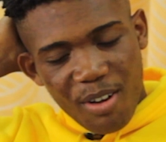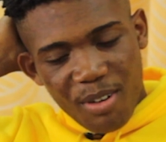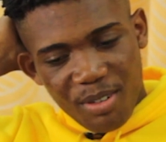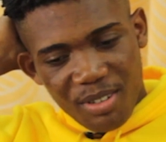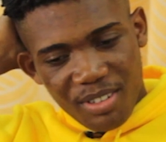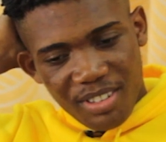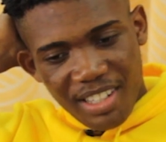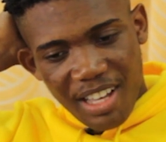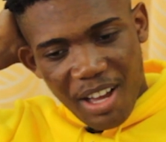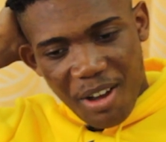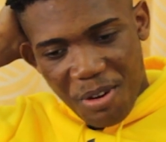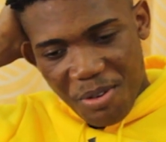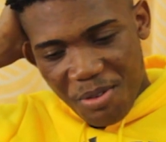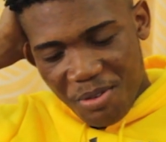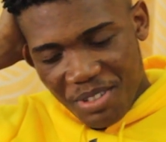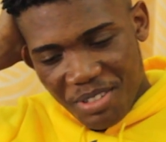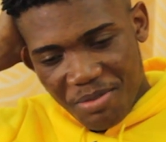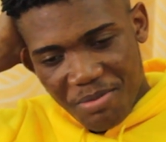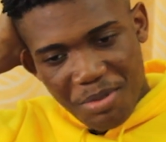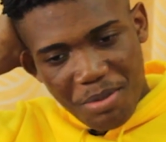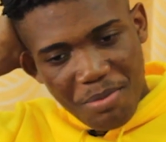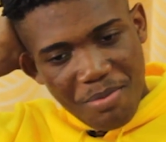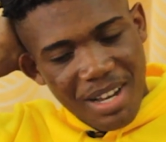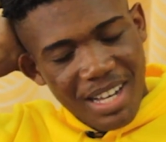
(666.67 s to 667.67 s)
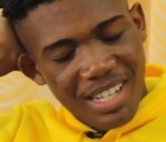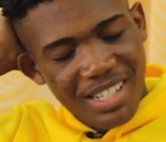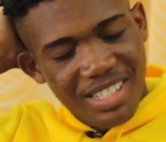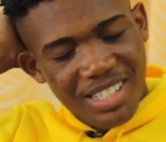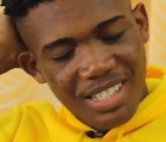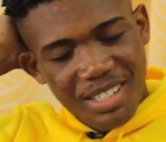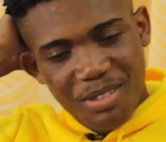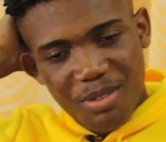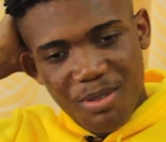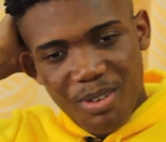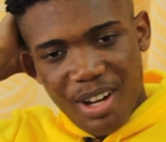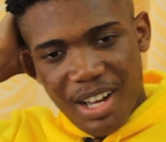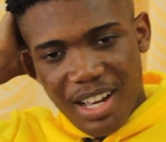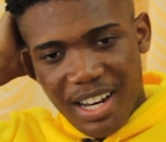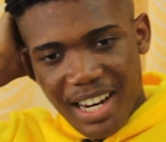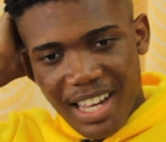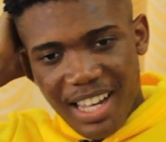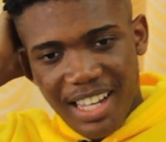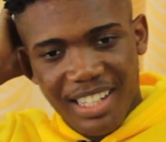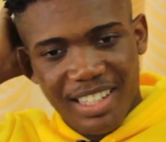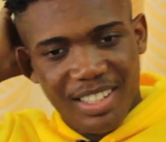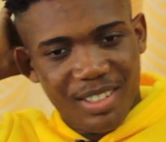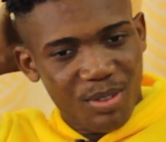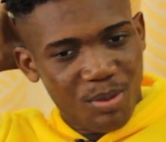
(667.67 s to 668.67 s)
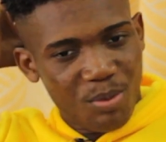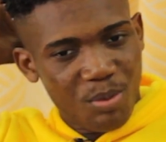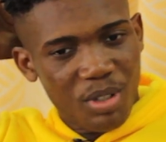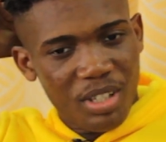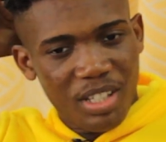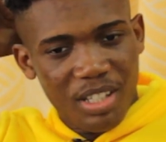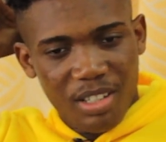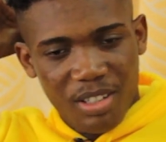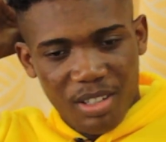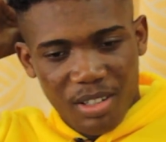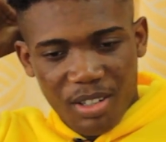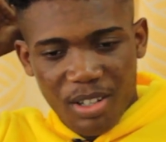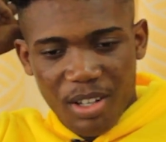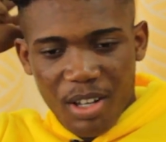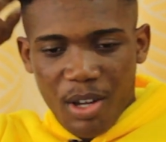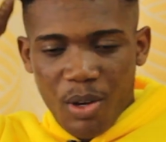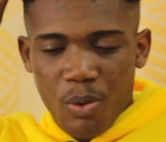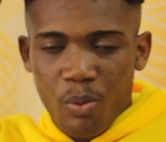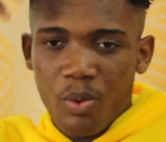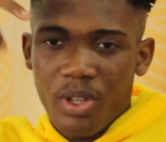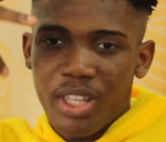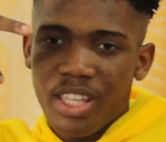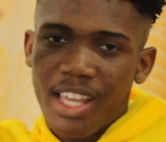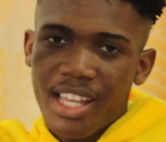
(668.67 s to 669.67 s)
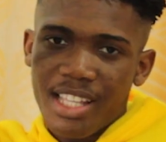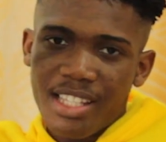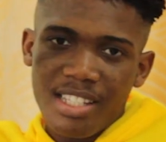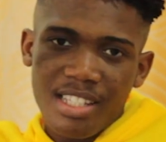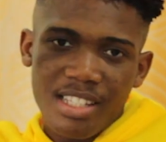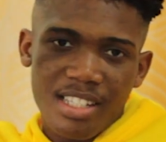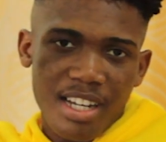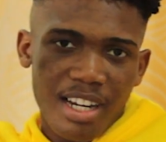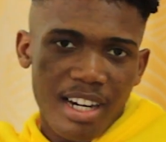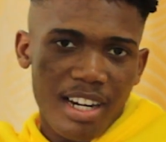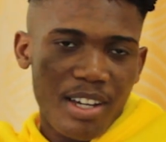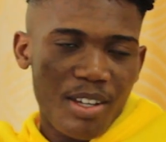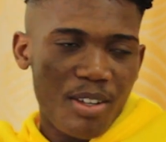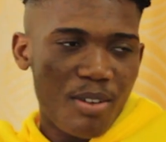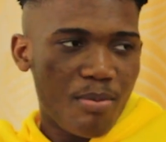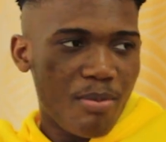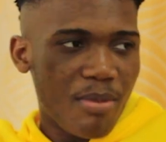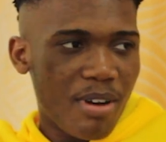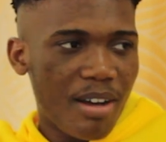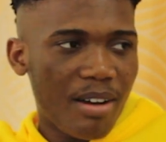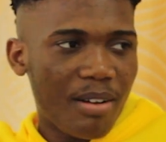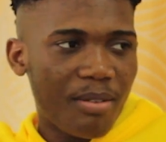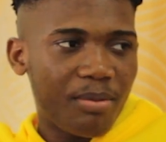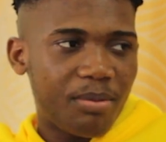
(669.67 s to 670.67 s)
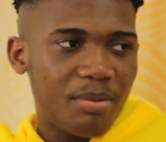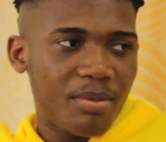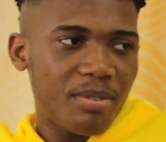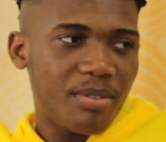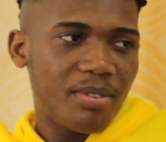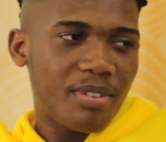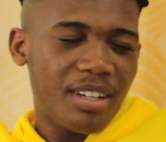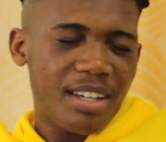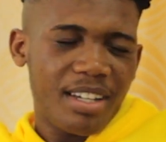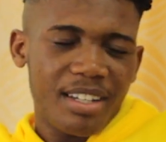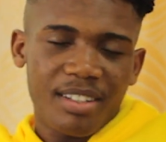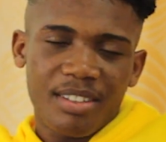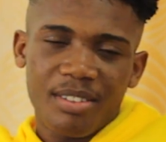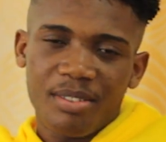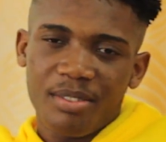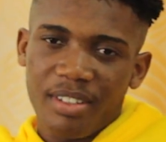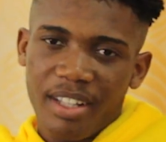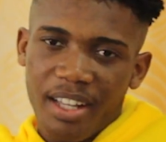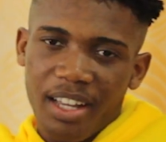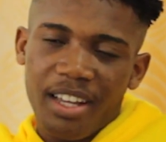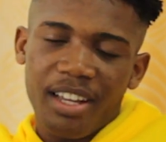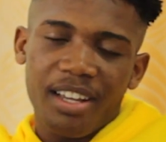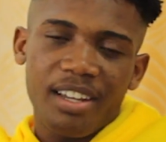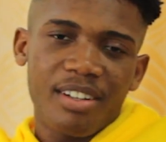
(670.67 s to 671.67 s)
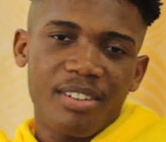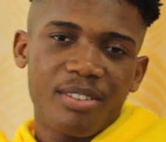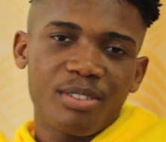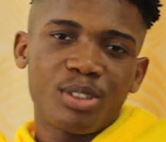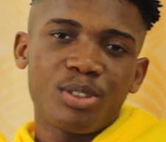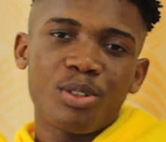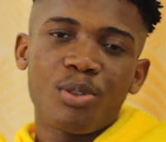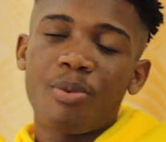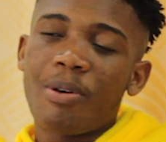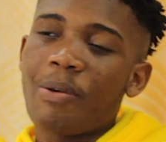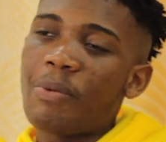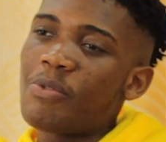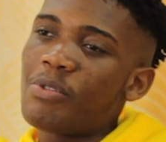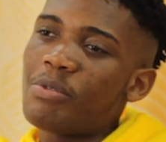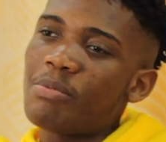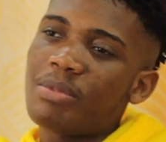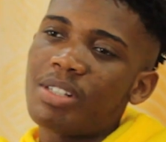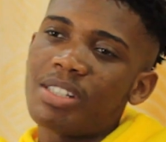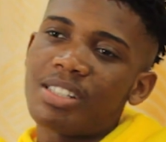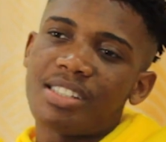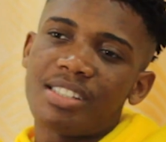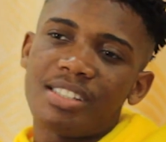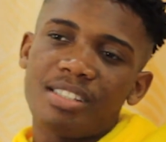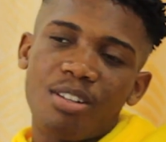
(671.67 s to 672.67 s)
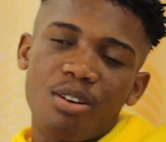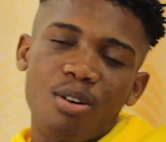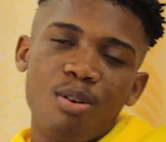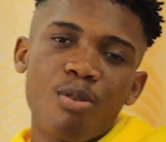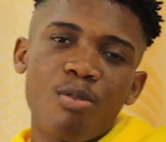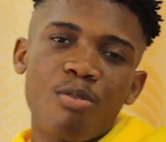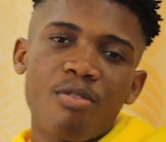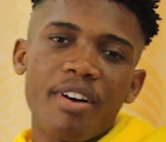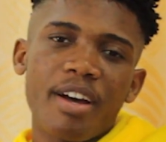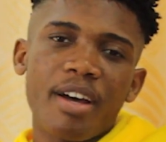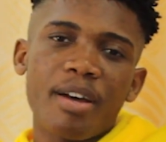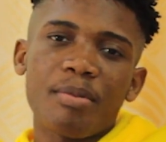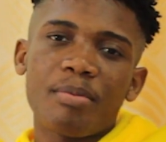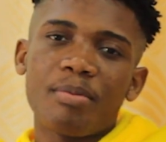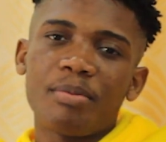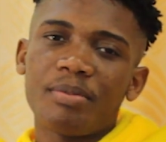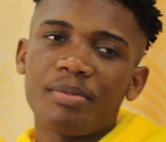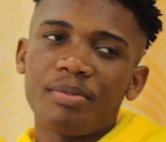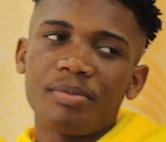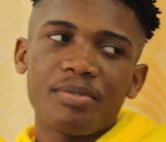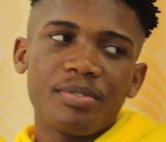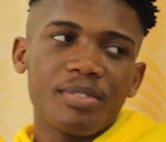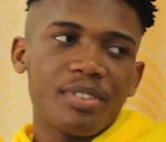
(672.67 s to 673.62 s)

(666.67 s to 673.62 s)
Yaw be my G.U.A. Like we get each other above. Like, yeah. So when we meet, it's a whole vibe.